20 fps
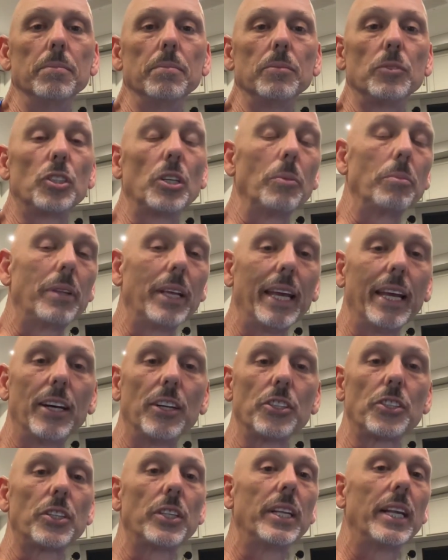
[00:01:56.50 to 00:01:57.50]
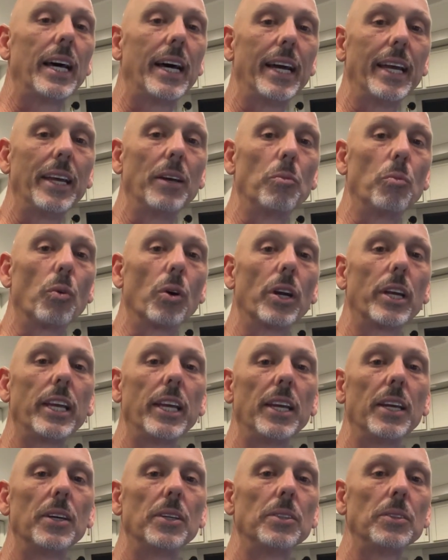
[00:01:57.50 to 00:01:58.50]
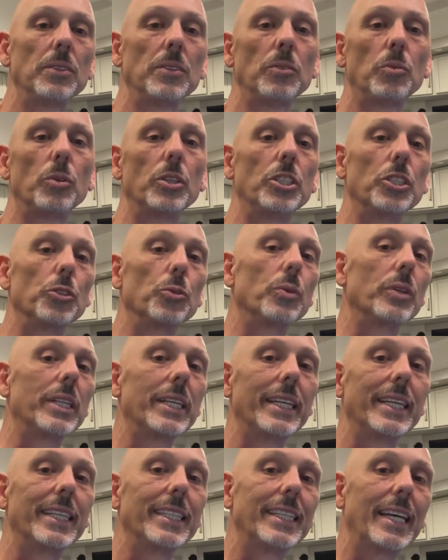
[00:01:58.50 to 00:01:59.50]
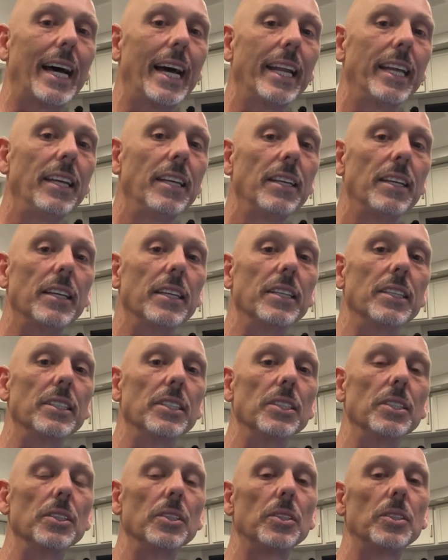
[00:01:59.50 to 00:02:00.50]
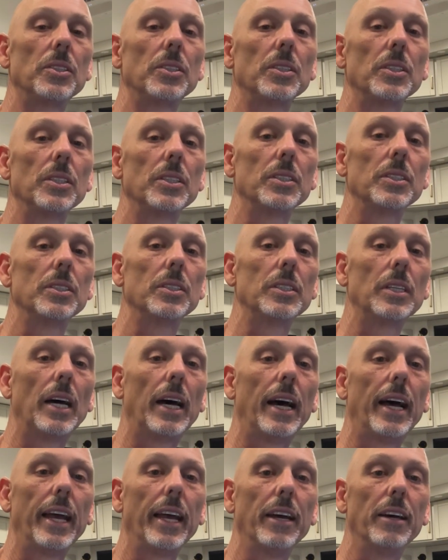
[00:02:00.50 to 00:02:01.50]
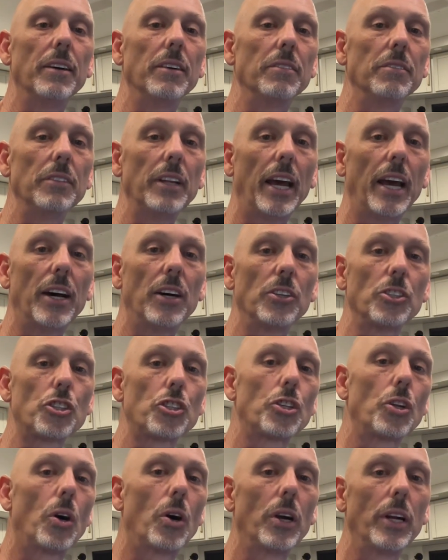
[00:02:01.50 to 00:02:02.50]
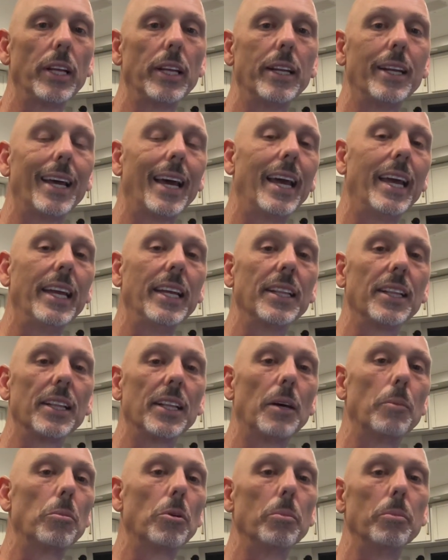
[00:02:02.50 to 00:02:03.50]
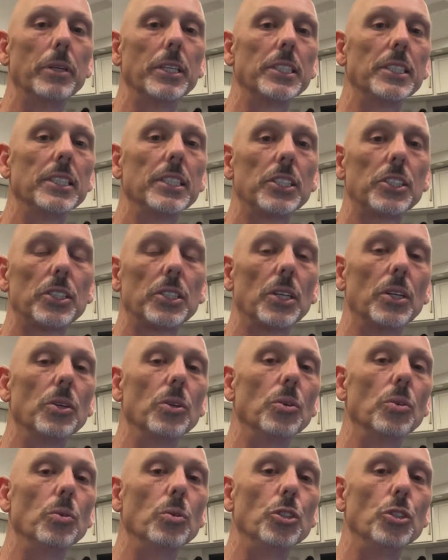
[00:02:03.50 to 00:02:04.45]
something else that I am working on, which is really exciting, is I have now started a lumber business, so